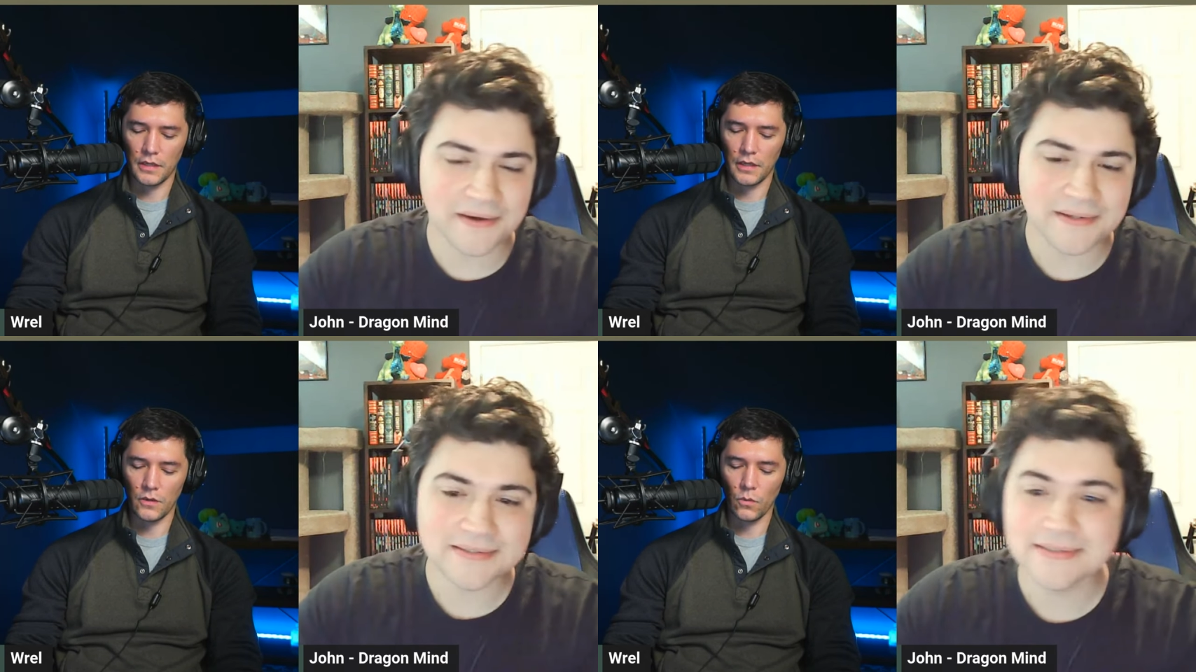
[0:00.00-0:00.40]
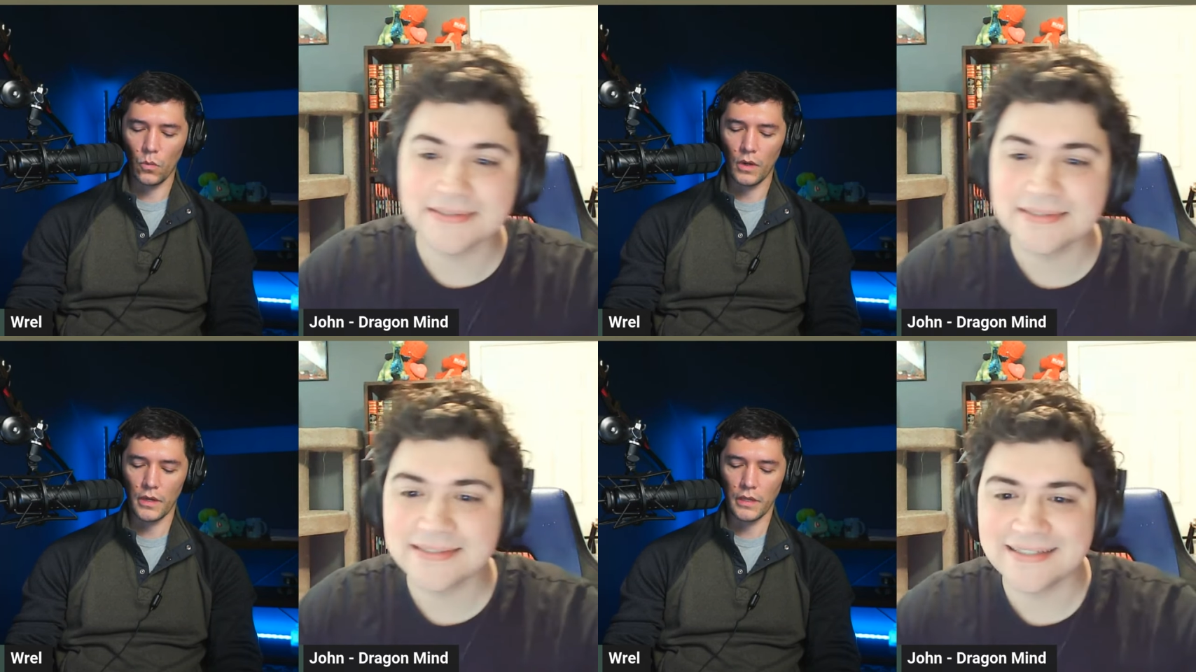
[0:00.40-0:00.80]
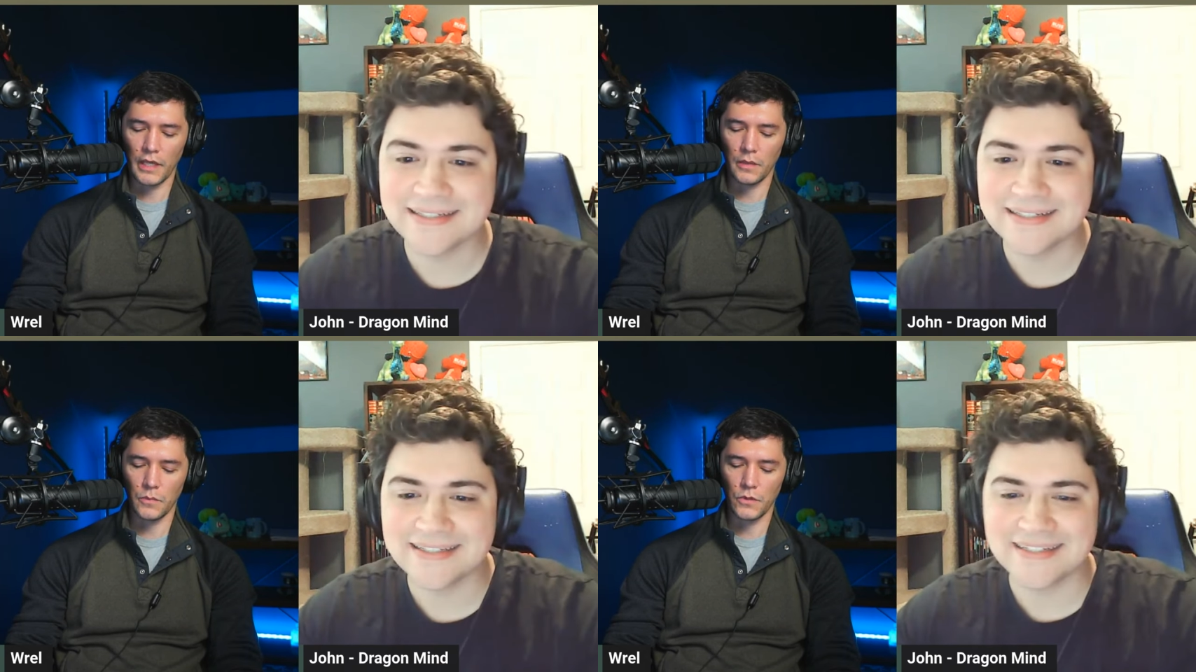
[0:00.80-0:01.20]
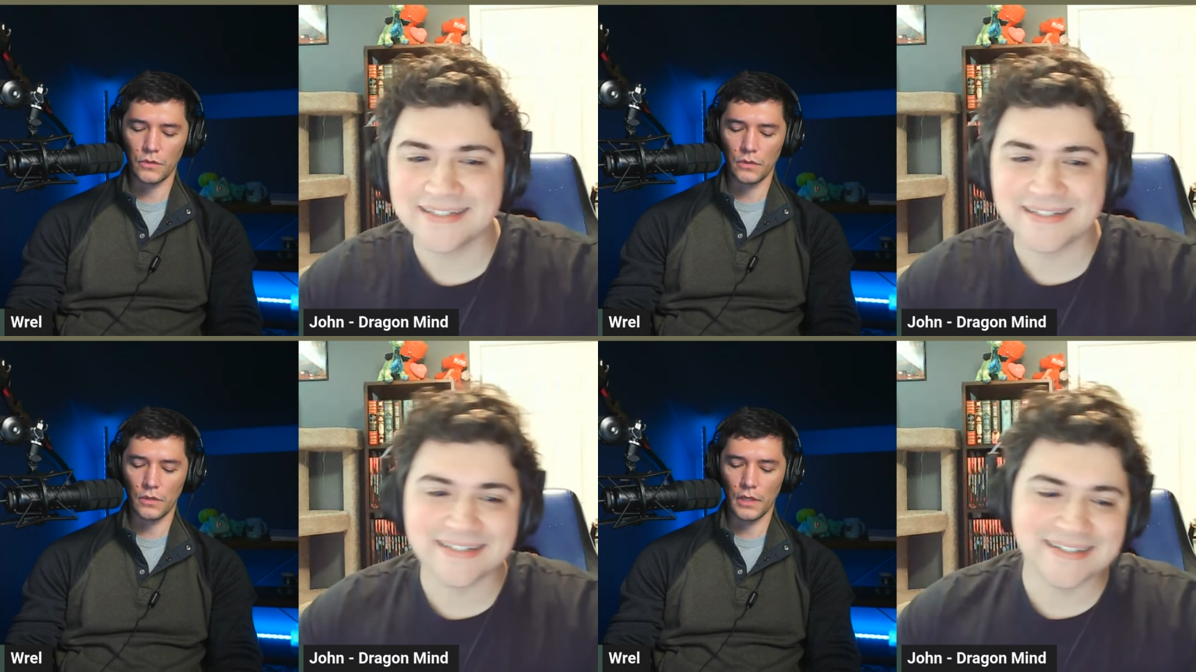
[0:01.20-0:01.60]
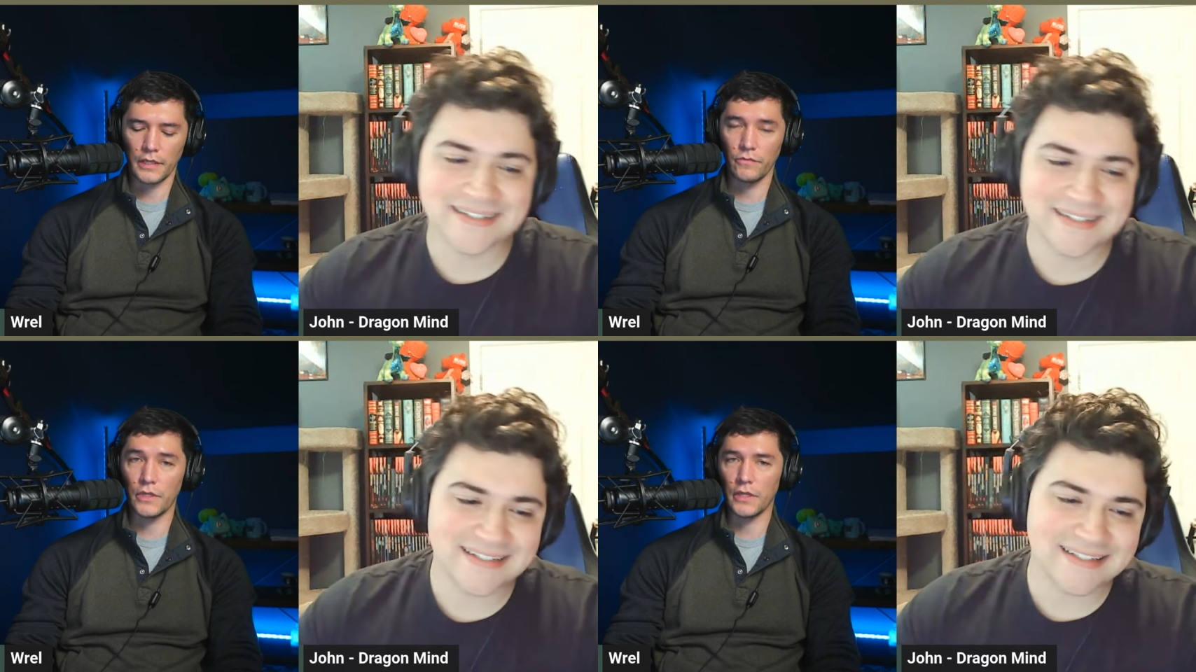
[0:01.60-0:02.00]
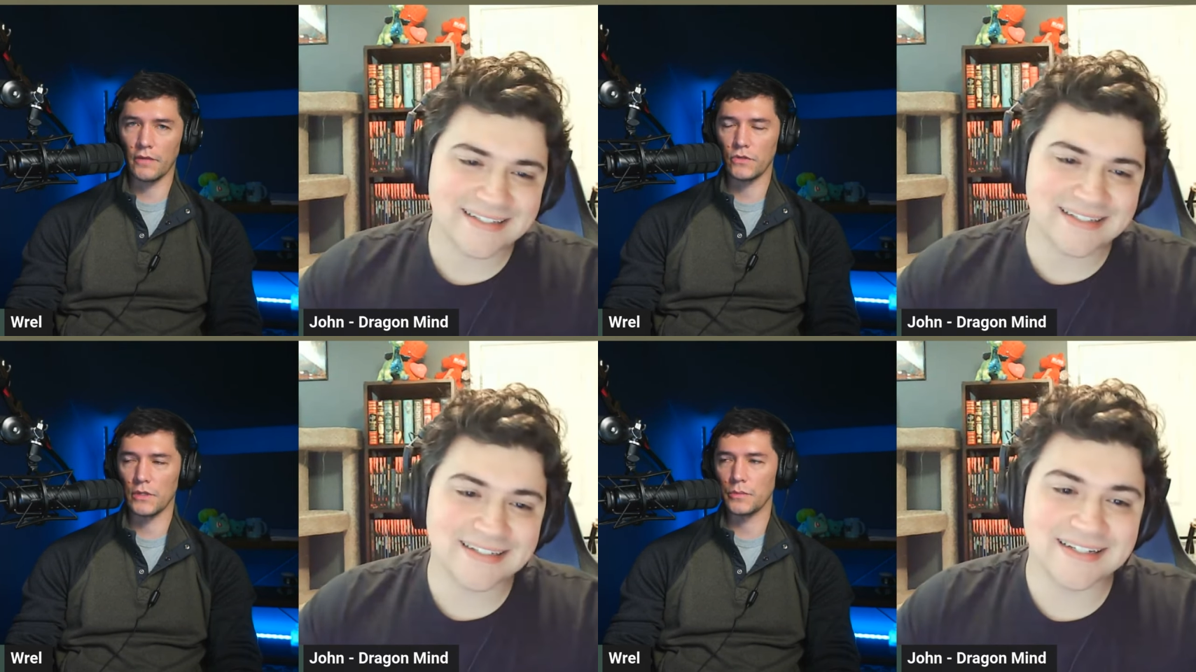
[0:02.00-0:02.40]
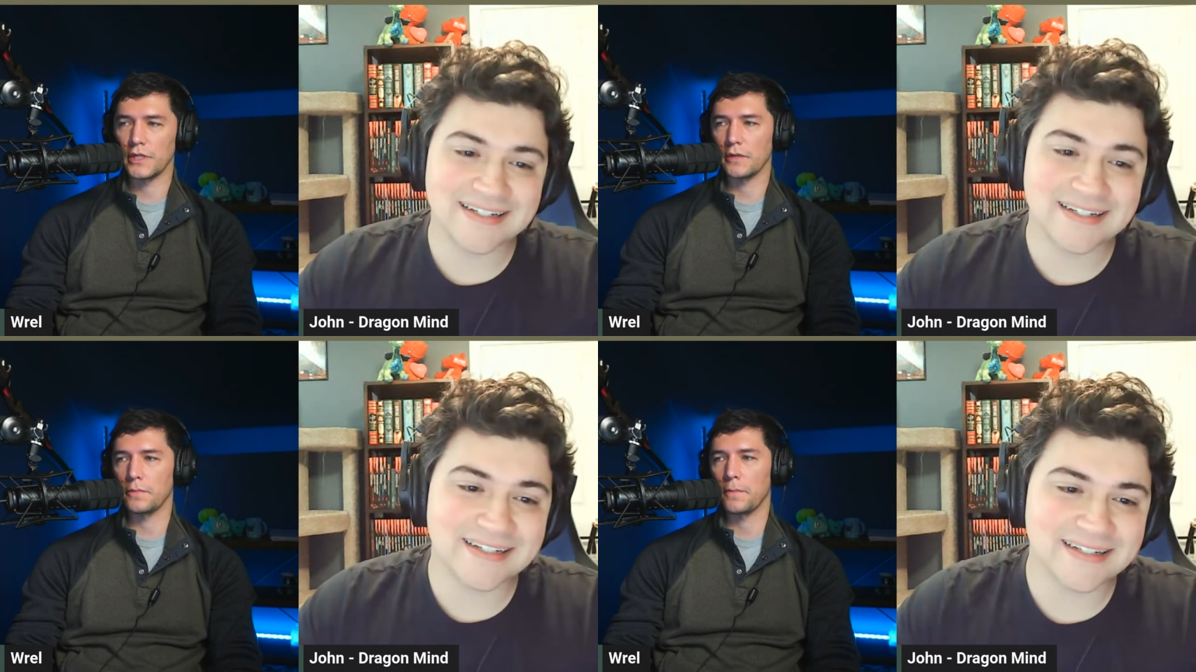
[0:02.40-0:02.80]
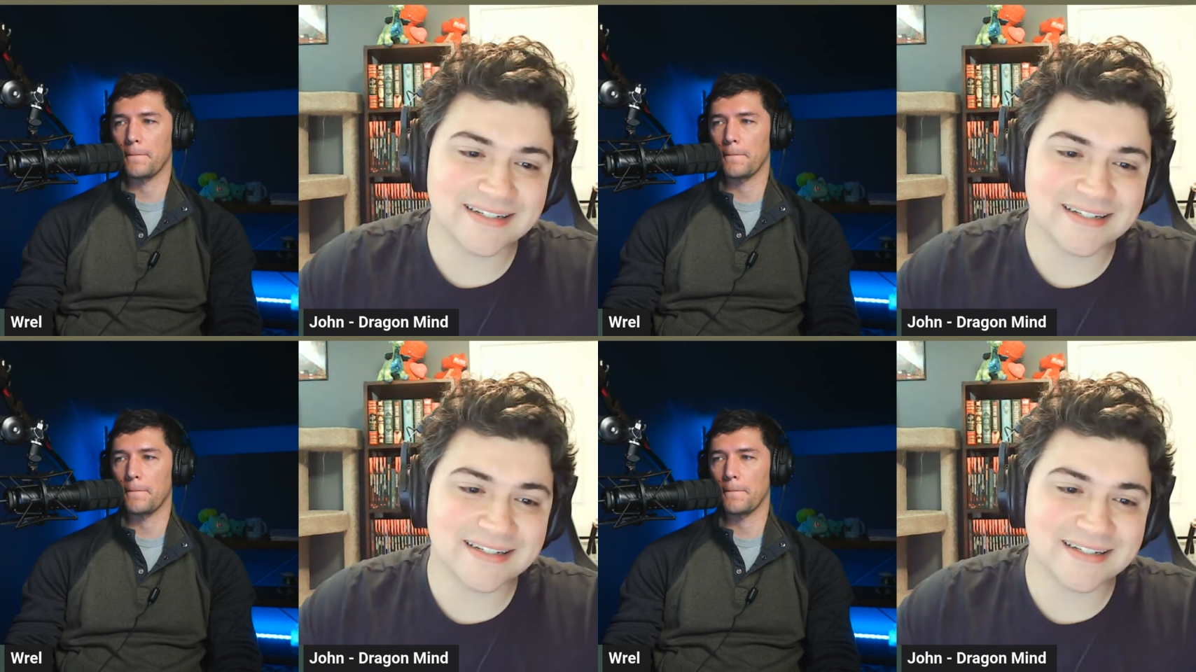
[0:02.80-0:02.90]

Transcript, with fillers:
Speaker 1: uh, what a game could look like if you didn't have a dump stat.